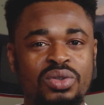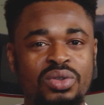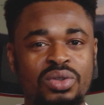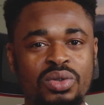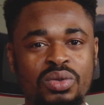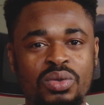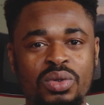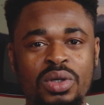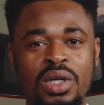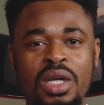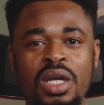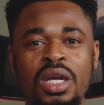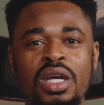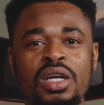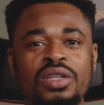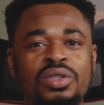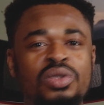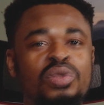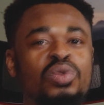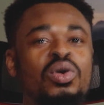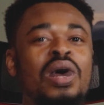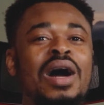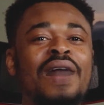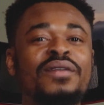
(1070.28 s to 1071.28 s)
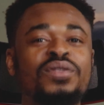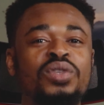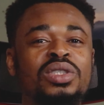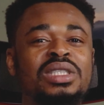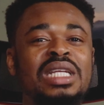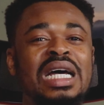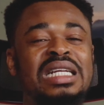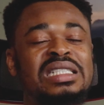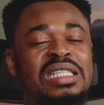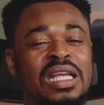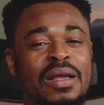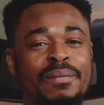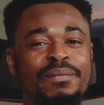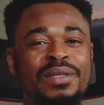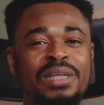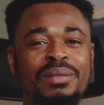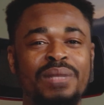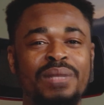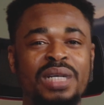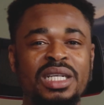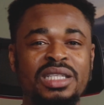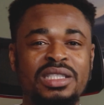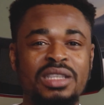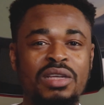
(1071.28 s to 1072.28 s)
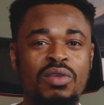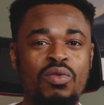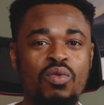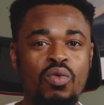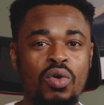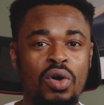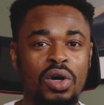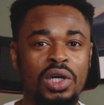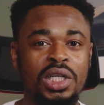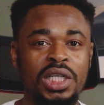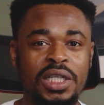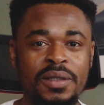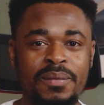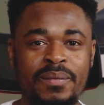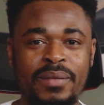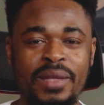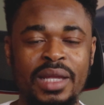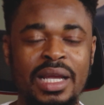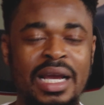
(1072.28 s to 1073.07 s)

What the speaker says: you to do. You have to start implementing one,